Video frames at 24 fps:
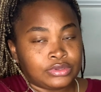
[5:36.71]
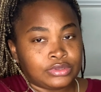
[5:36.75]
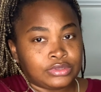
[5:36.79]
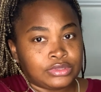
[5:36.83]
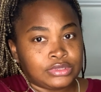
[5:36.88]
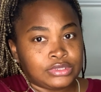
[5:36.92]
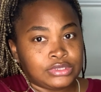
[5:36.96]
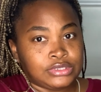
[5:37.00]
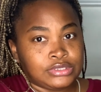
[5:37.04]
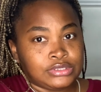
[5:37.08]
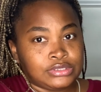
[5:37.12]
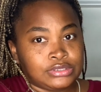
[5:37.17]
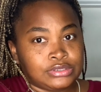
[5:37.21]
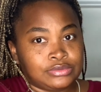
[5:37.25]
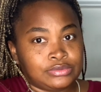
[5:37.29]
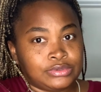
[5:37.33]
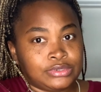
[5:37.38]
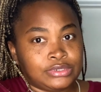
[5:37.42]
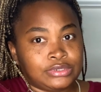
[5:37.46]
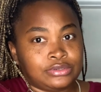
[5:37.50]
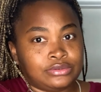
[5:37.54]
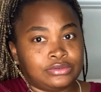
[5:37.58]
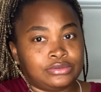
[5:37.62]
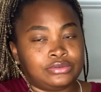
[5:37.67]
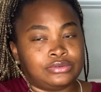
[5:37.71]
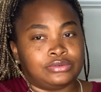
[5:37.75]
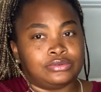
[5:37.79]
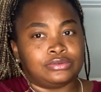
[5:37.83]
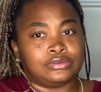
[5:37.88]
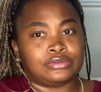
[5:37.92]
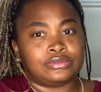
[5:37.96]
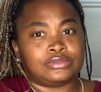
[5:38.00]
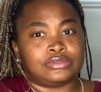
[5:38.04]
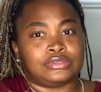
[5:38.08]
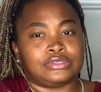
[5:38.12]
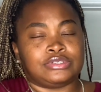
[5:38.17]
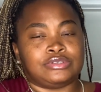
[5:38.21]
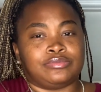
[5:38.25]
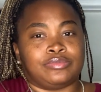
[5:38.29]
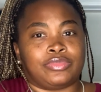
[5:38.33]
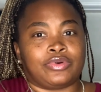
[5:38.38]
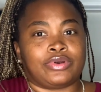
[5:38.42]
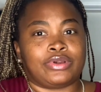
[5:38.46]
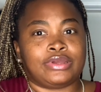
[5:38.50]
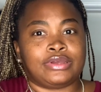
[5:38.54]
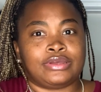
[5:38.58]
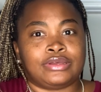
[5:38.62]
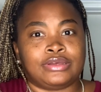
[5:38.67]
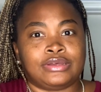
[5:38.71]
This is what, ooh, it's bright.